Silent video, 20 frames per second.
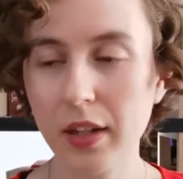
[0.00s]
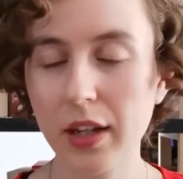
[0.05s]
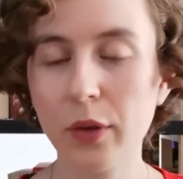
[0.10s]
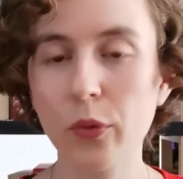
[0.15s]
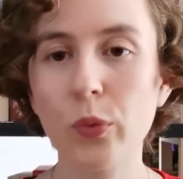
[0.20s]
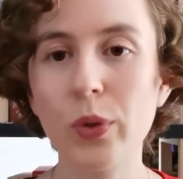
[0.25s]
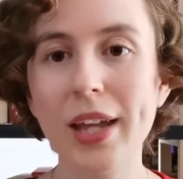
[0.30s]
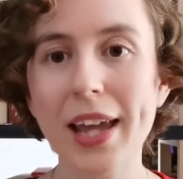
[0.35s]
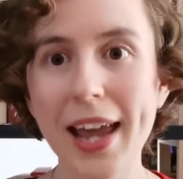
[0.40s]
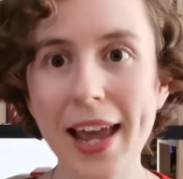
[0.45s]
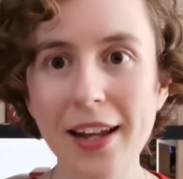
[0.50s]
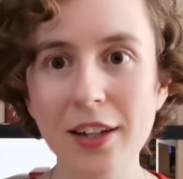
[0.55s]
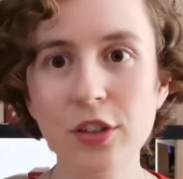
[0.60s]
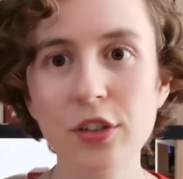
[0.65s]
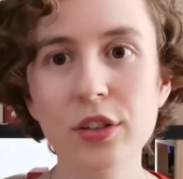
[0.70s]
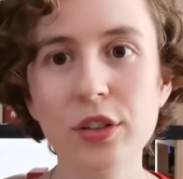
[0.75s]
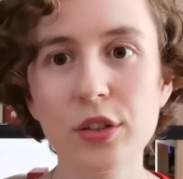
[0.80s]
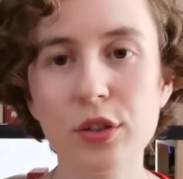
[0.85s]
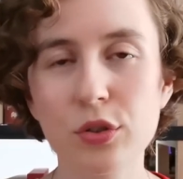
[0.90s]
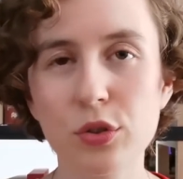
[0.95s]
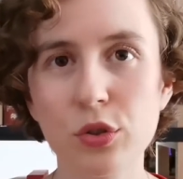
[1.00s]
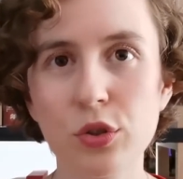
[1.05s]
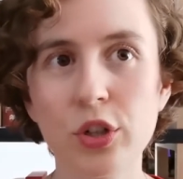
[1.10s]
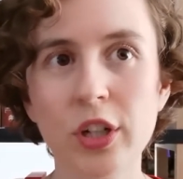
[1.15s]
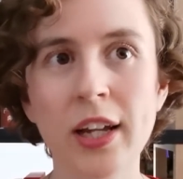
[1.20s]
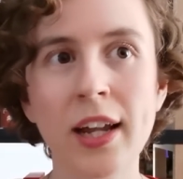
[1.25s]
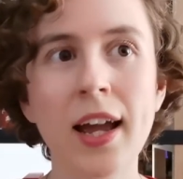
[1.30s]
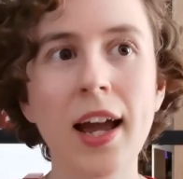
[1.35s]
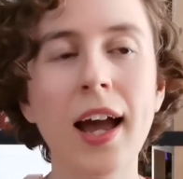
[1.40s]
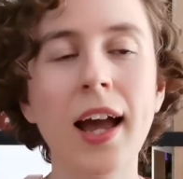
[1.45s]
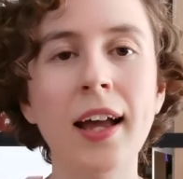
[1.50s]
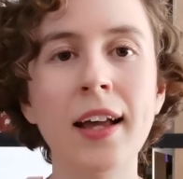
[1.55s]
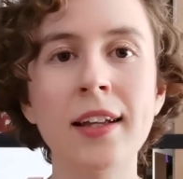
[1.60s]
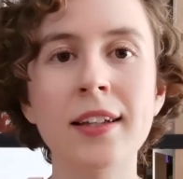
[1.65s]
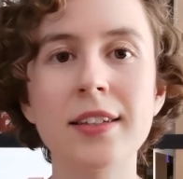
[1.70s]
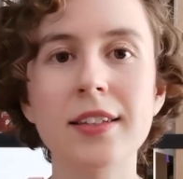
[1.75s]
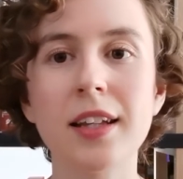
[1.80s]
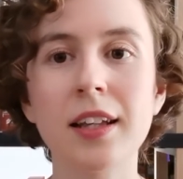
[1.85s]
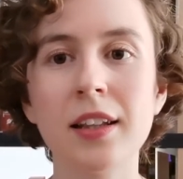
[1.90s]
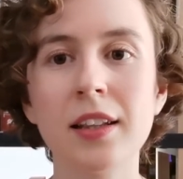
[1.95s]
And we enter the story
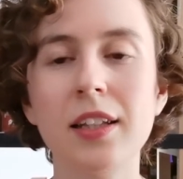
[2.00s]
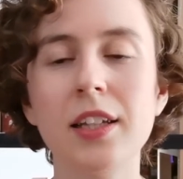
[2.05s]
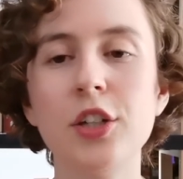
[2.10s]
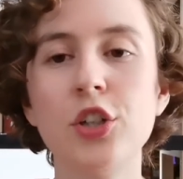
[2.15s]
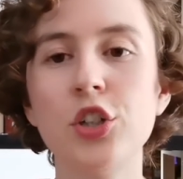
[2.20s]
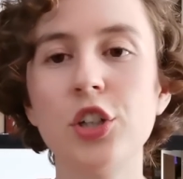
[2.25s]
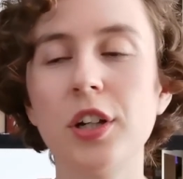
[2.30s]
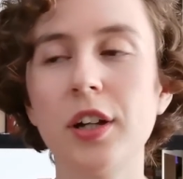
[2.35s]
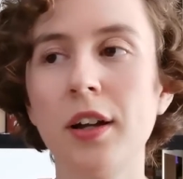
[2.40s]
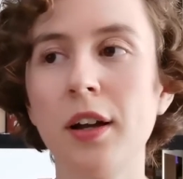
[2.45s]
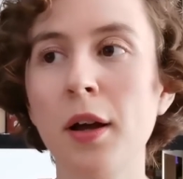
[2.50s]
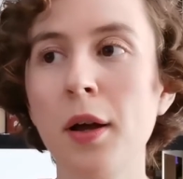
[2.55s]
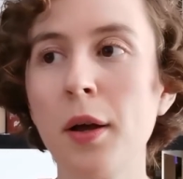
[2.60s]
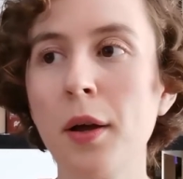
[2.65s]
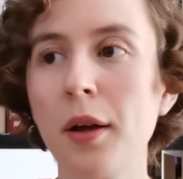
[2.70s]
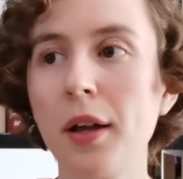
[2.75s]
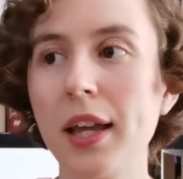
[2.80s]
as Alicia